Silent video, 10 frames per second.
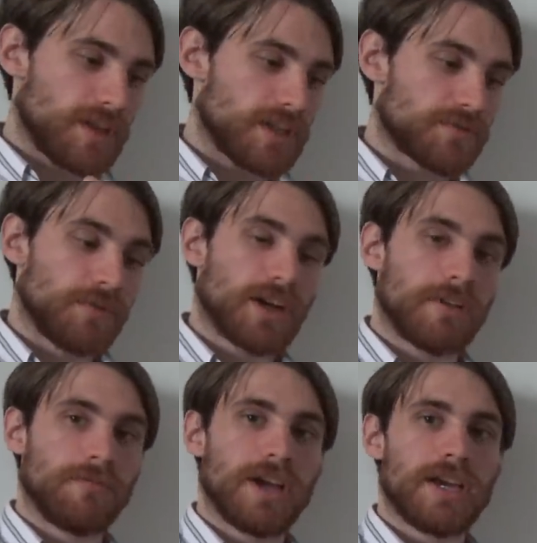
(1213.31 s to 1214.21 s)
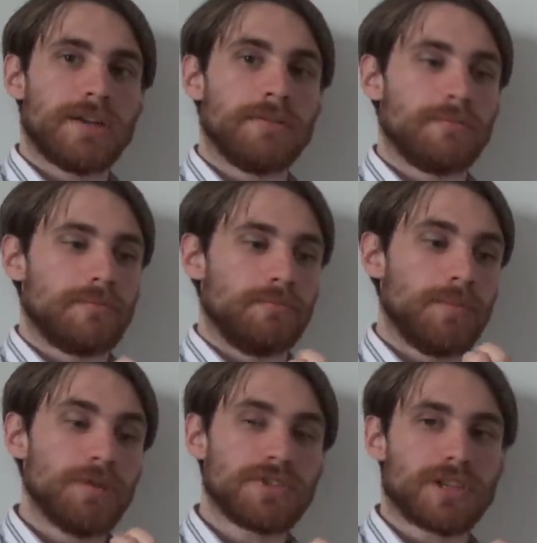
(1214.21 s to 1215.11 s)
It's running red
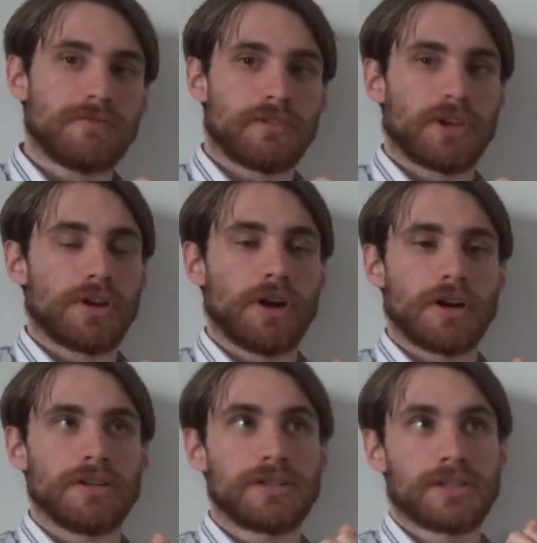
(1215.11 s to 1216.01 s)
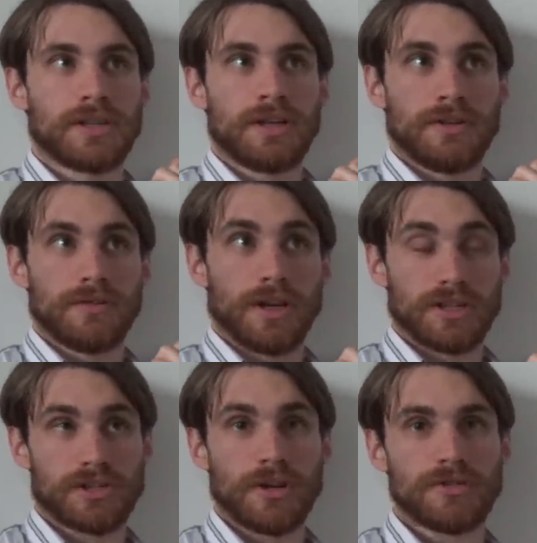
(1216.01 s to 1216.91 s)
mostly for the cards
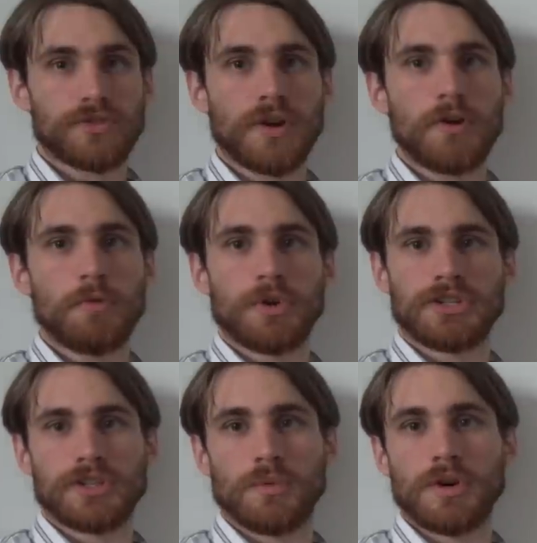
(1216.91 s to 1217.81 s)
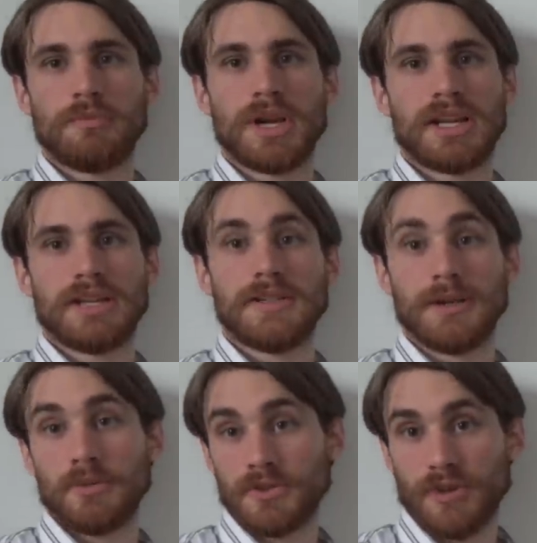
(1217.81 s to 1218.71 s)
Assault Strobe, which is a one mana
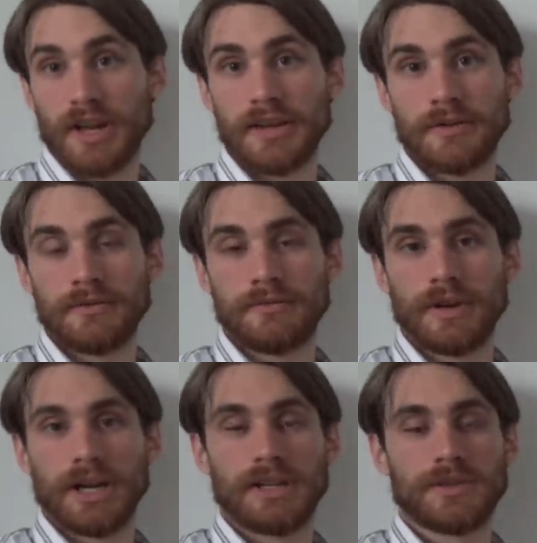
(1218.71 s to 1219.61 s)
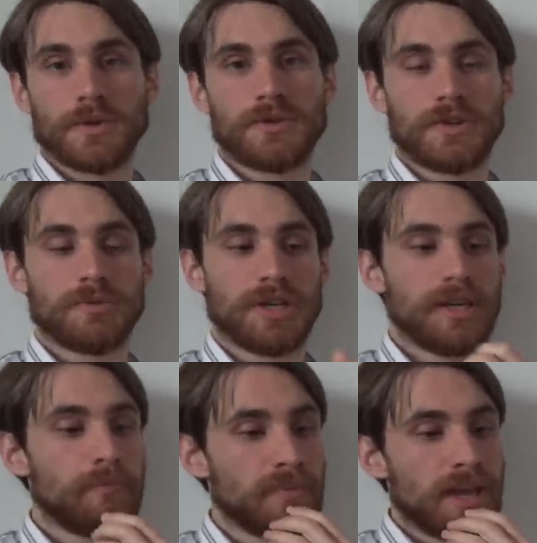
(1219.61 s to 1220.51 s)
double strike uh, at sorcery
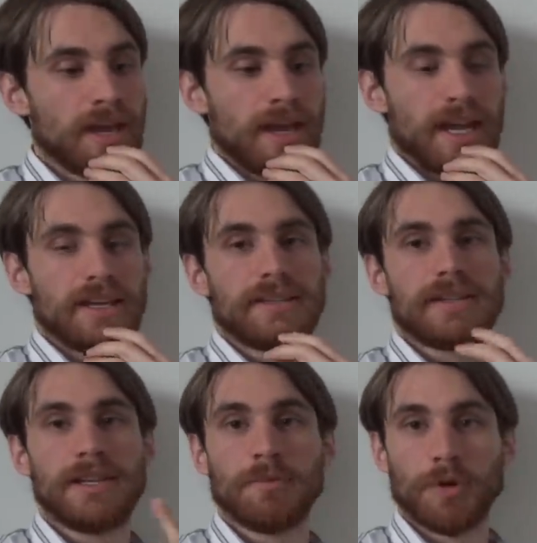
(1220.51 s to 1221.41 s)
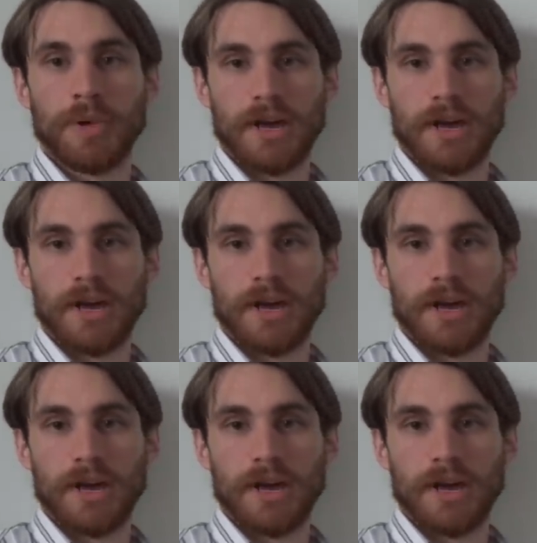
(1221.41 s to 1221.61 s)
speed, and Temur